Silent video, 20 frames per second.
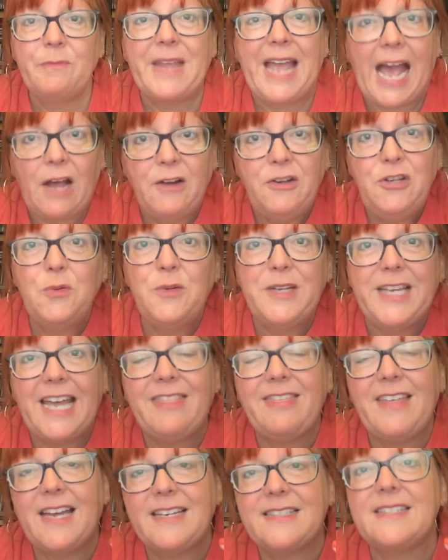How do you
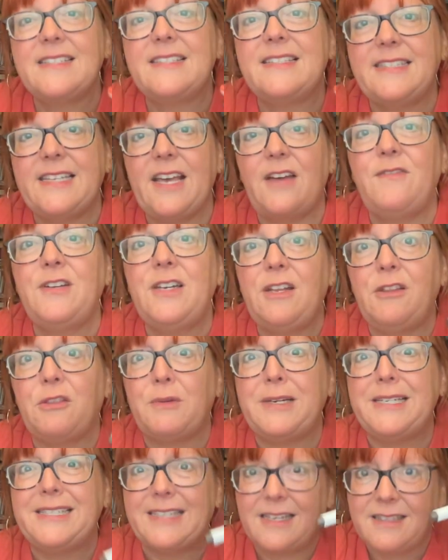get that to
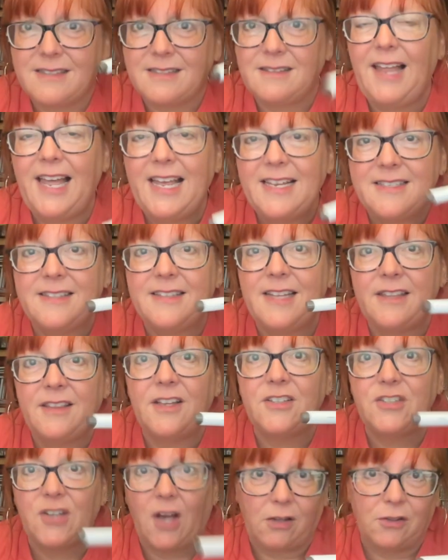73 cents, less than
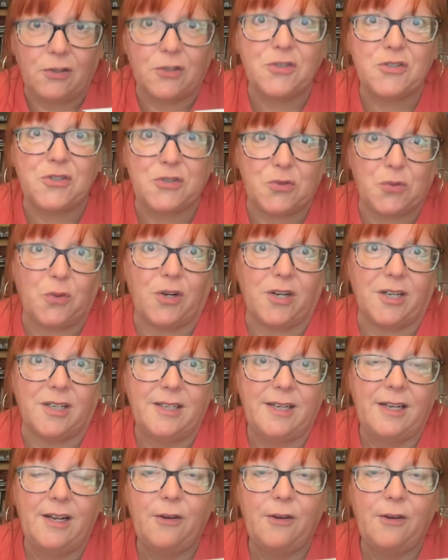the dollar store